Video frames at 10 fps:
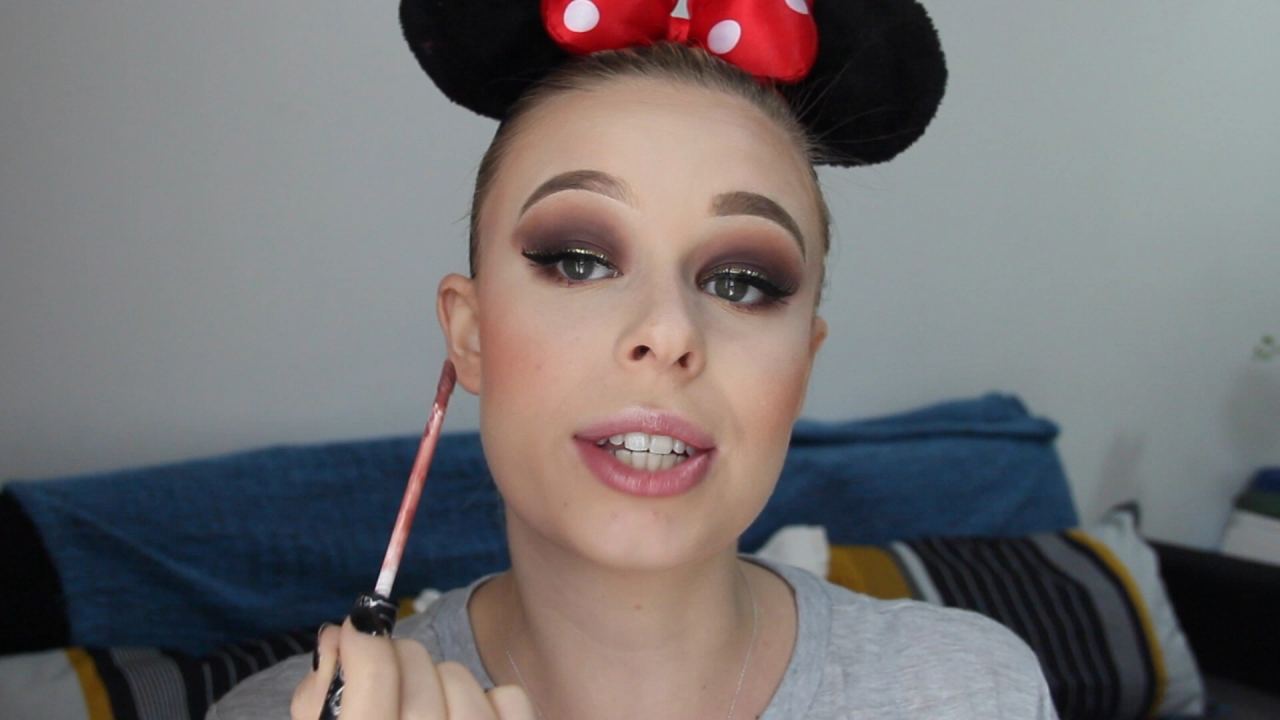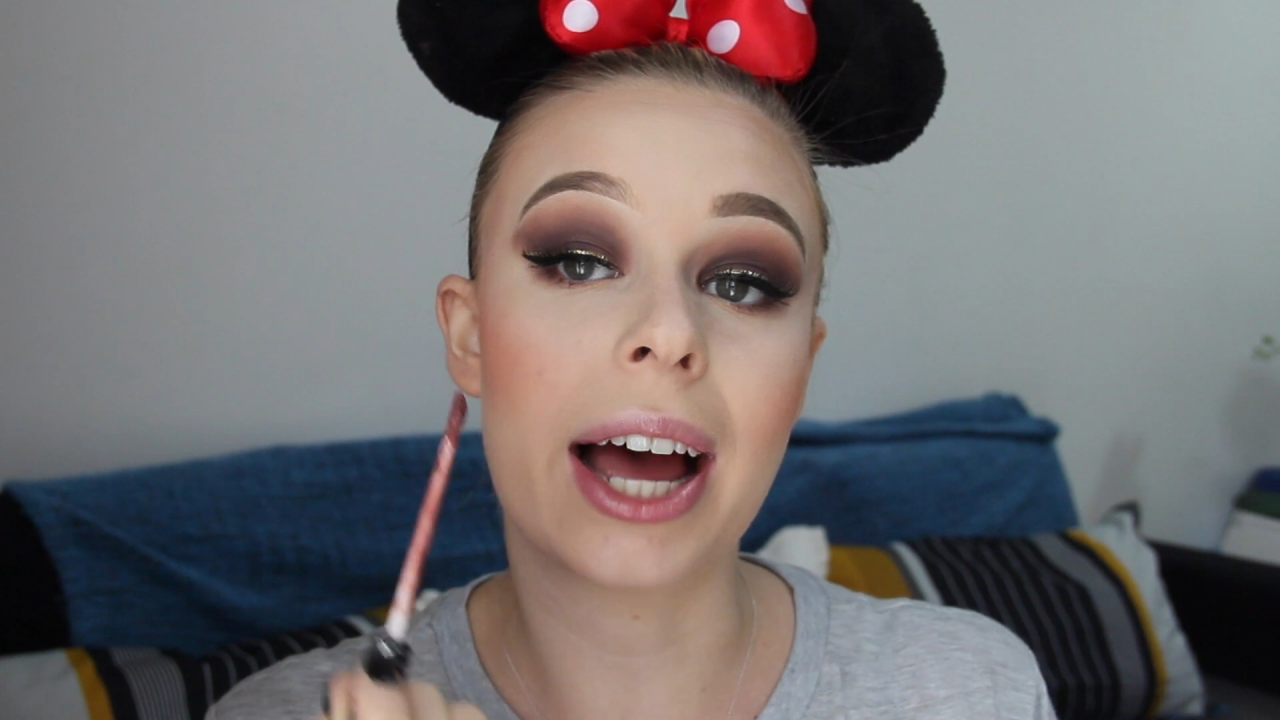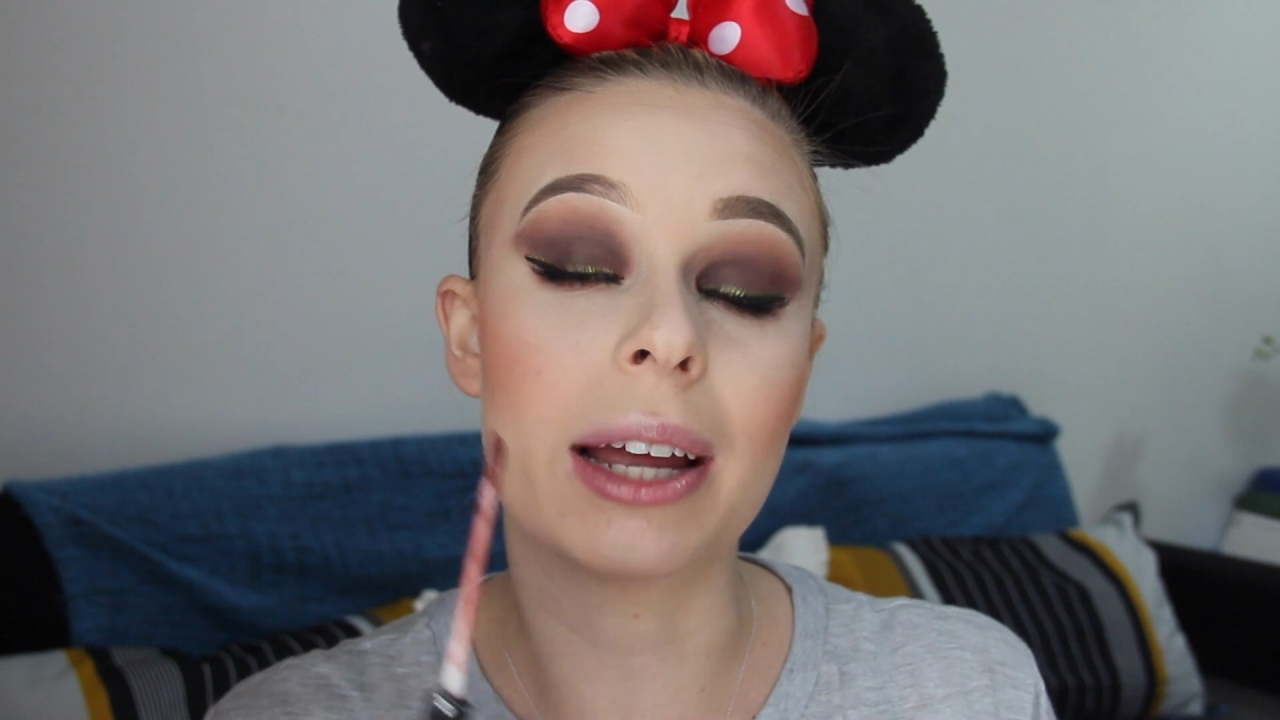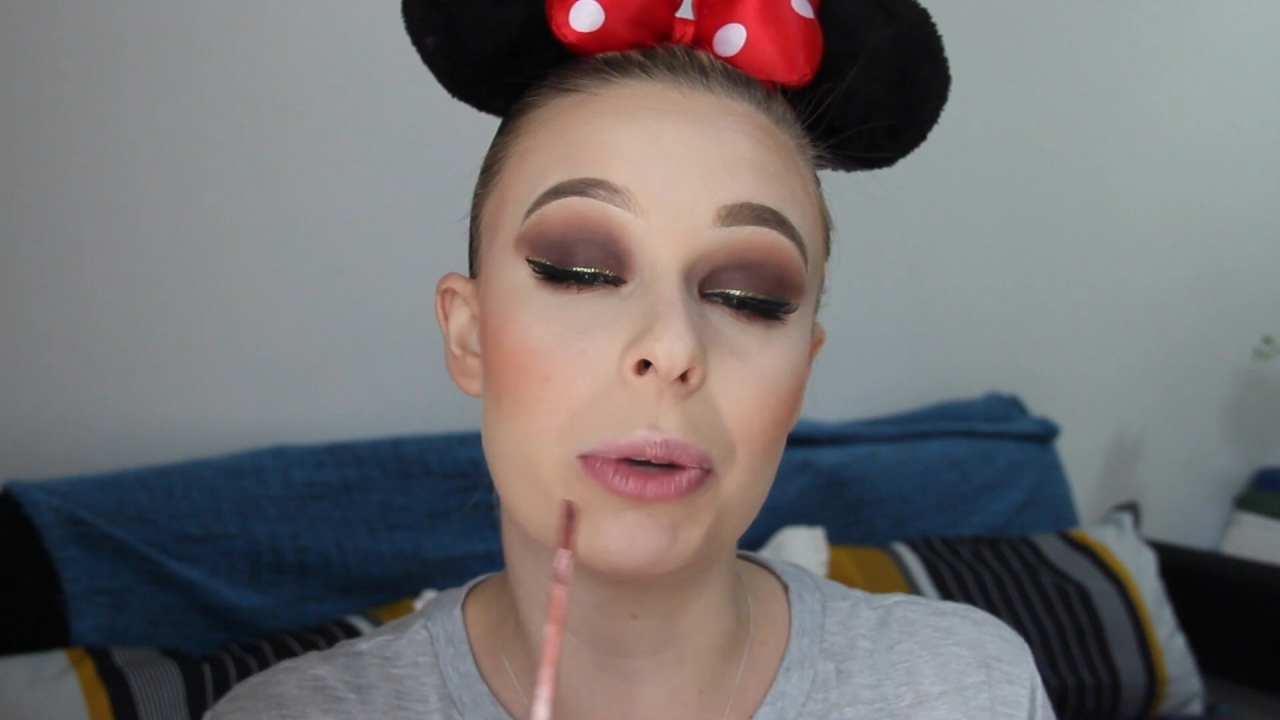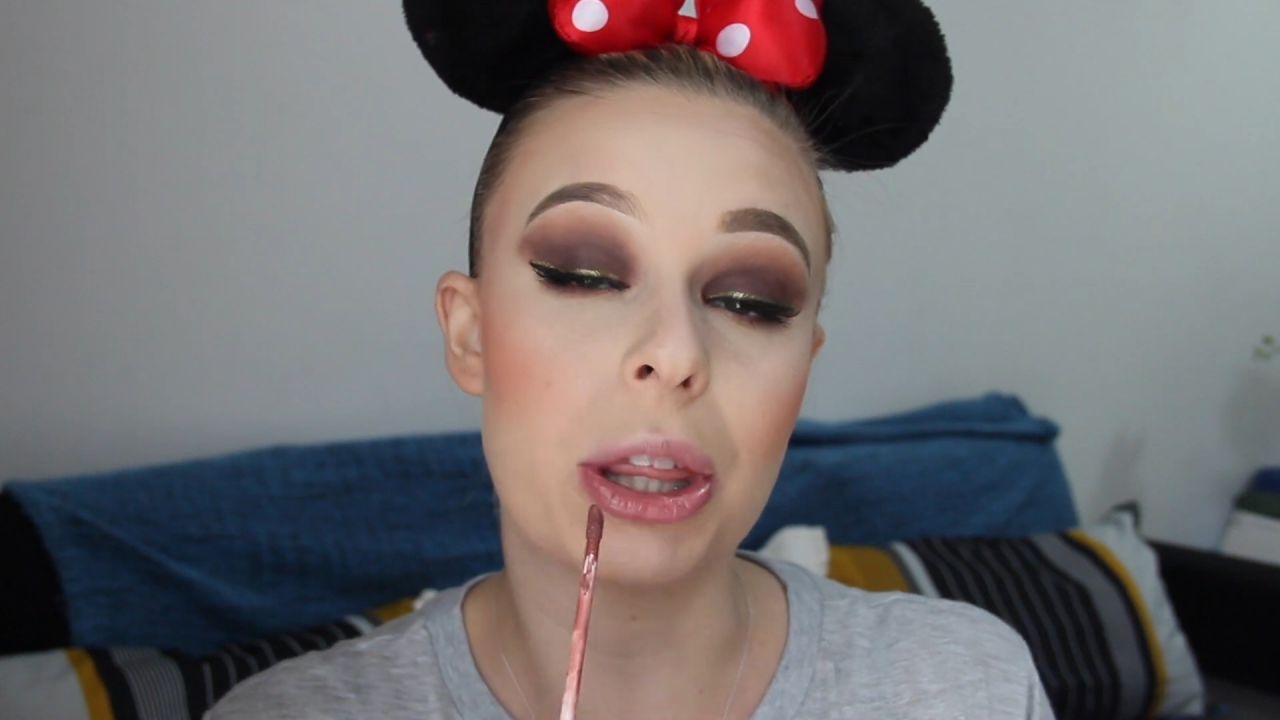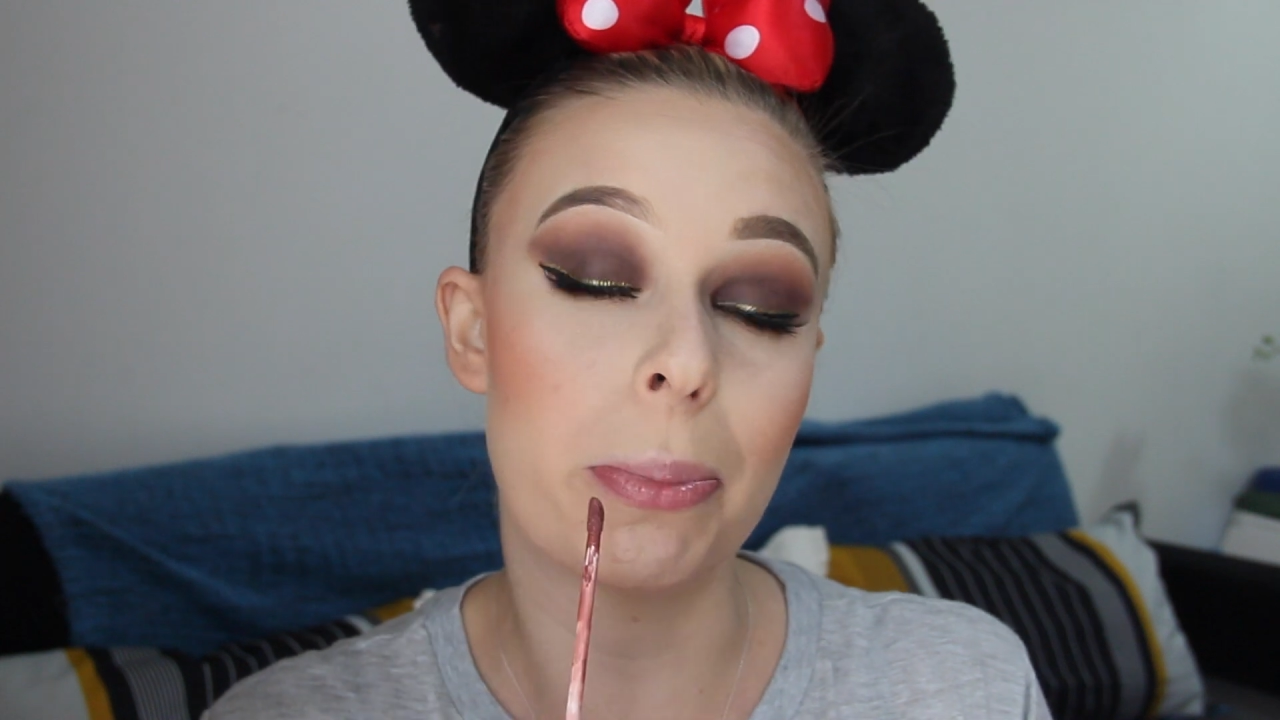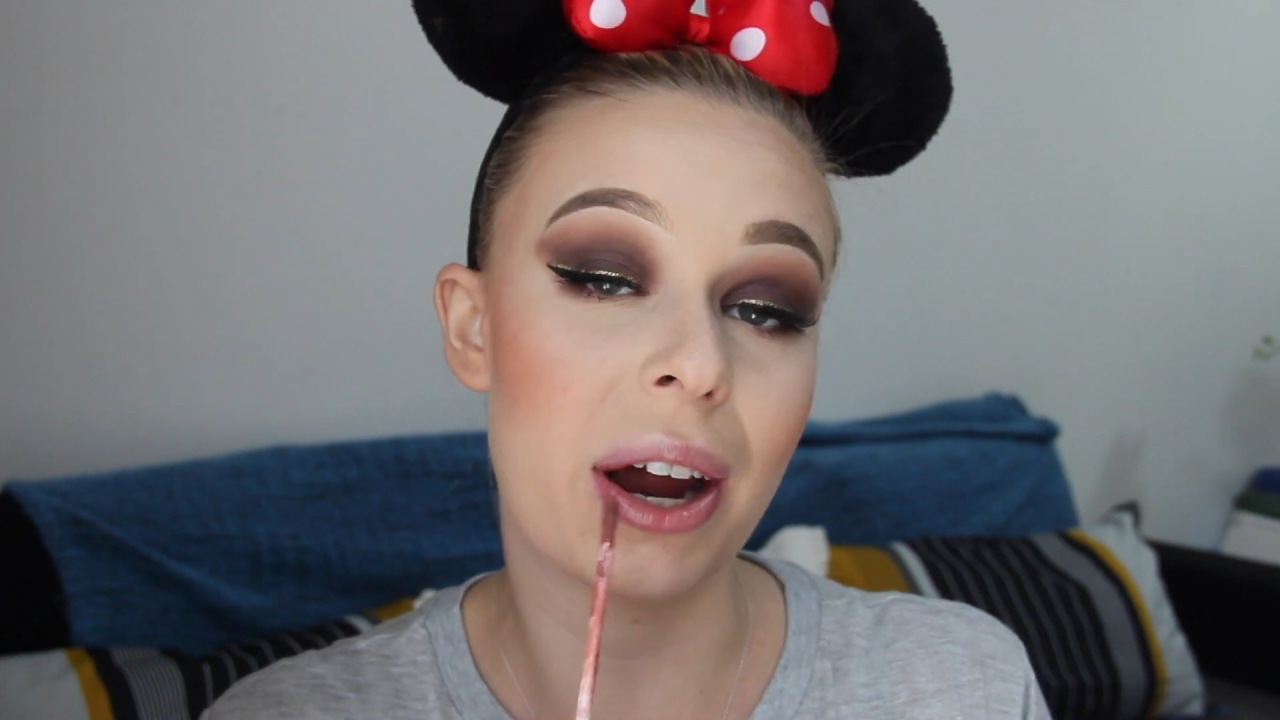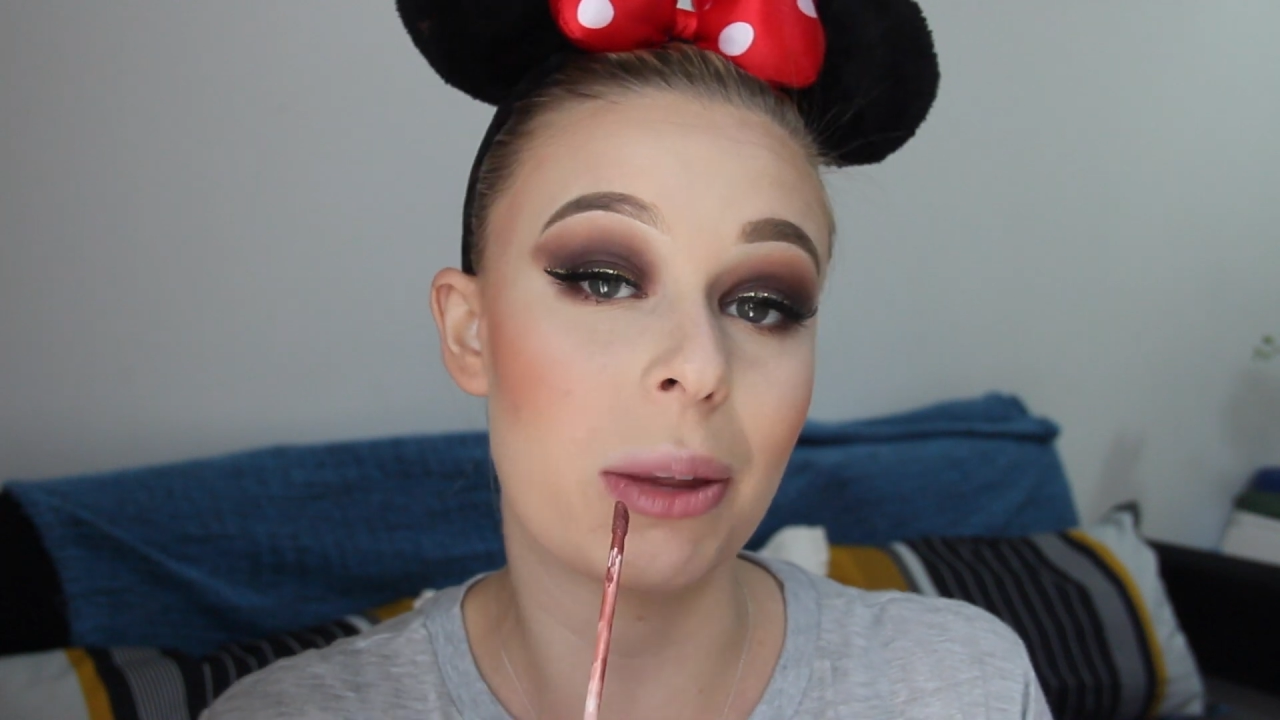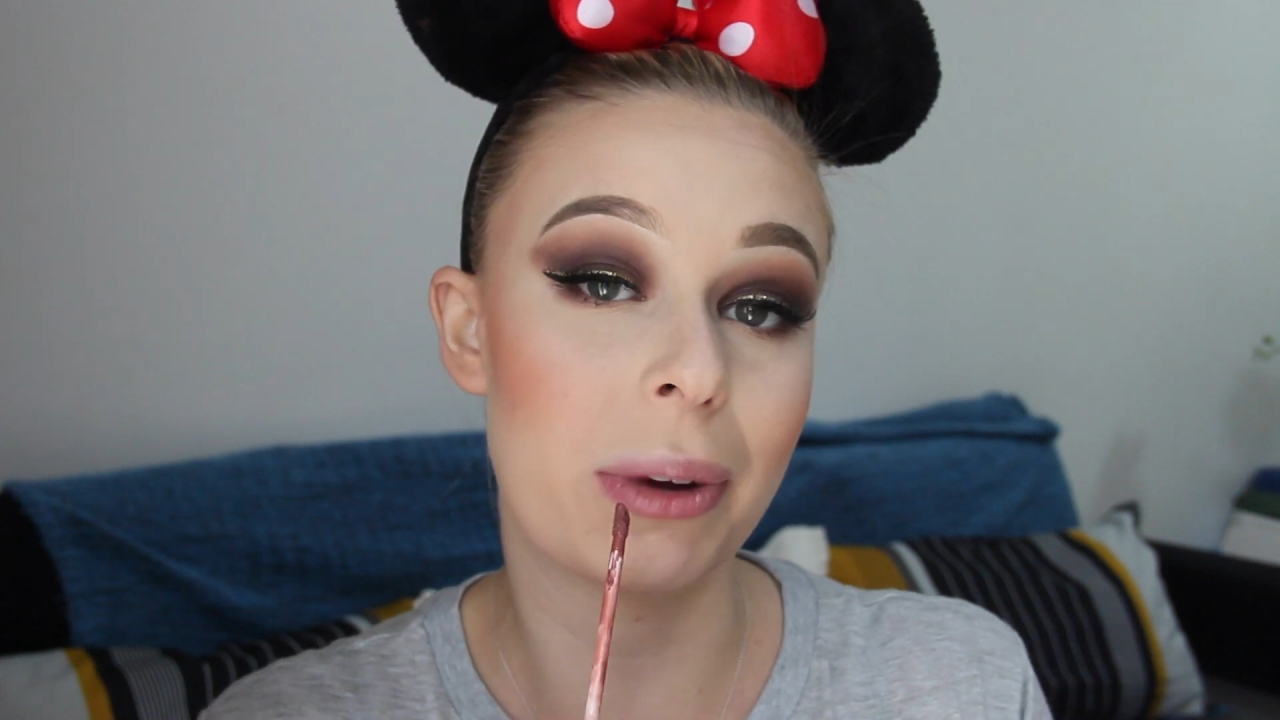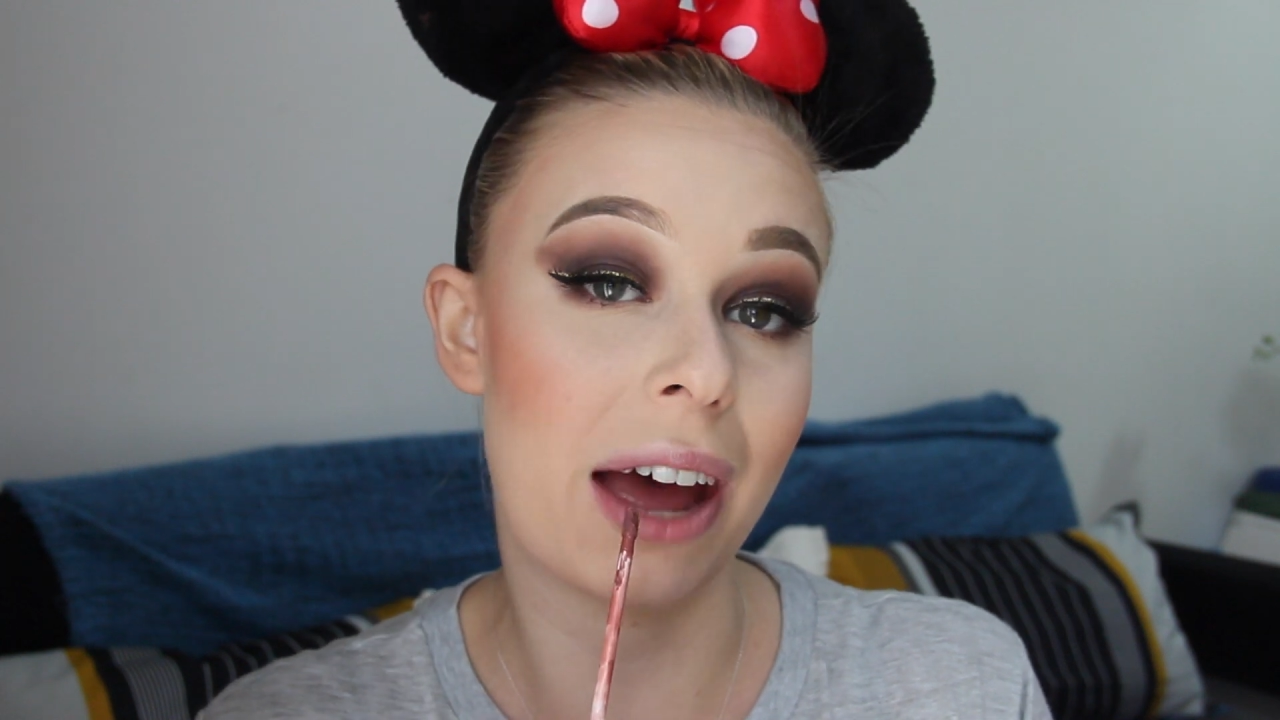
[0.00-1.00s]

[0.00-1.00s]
tie in with the brown that